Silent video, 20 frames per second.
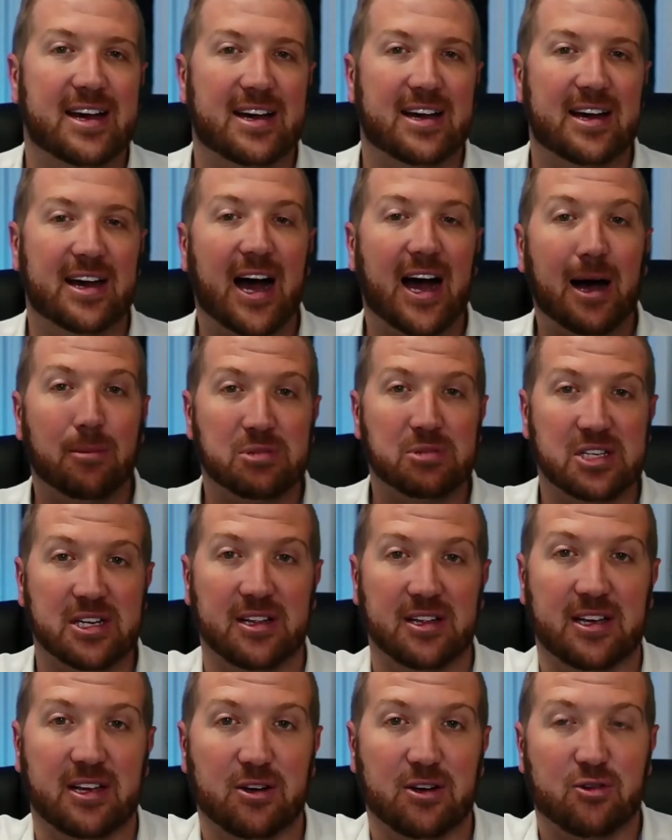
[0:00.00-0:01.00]

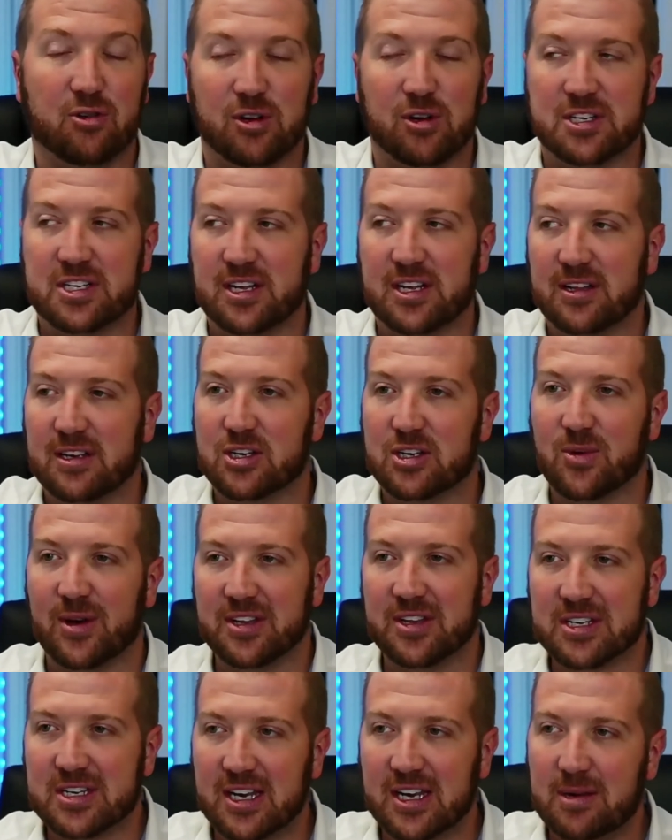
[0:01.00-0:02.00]
upselling and cross-selling to
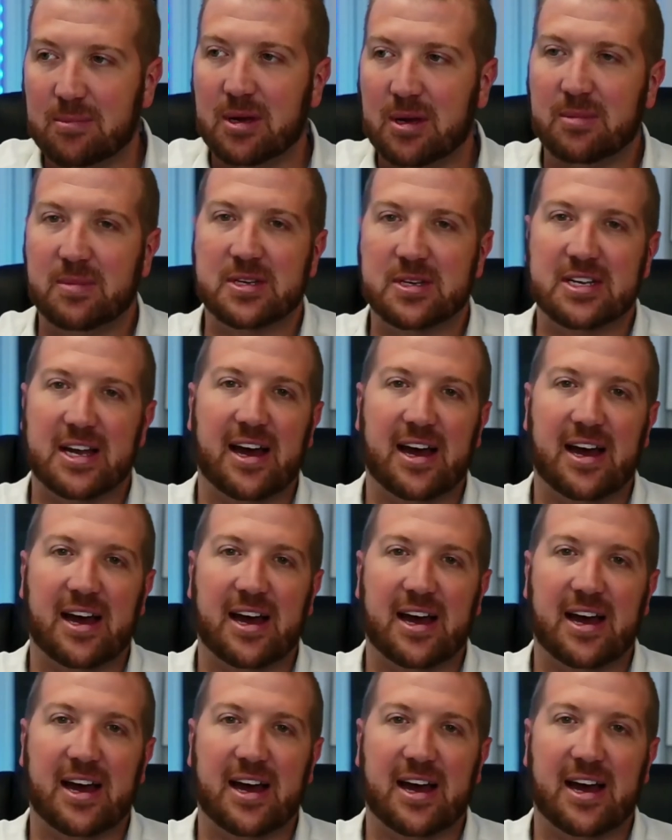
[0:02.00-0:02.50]
other team members,